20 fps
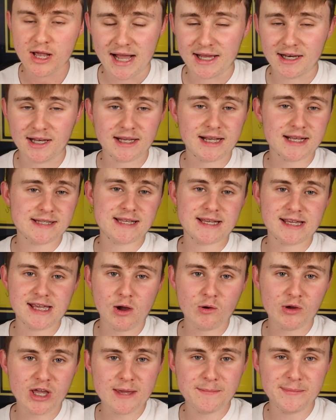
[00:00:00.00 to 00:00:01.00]
And like I said,
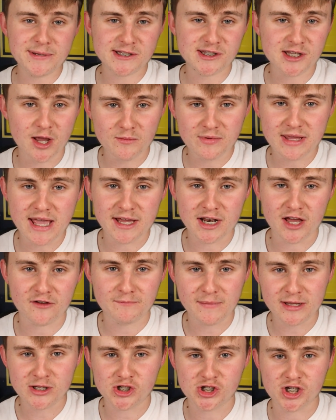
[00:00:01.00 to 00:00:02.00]
goalkeepers don't get enough
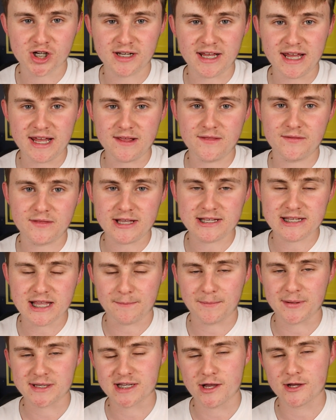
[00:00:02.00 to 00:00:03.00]
mention in these
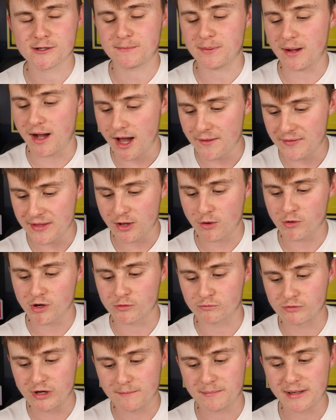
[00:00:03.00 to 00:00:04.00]
episodes, but I think Connor
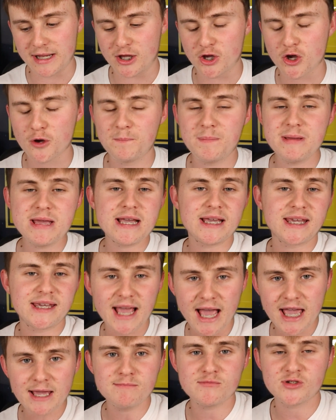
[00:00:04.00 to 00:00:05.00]
Ripley could be a
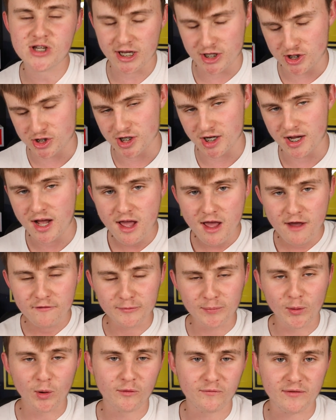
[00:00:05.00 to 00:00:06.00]
game changer for
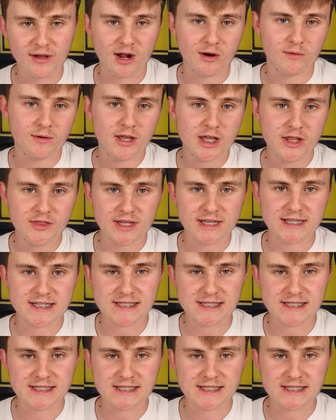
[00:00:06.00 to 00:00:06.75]
Port Vale this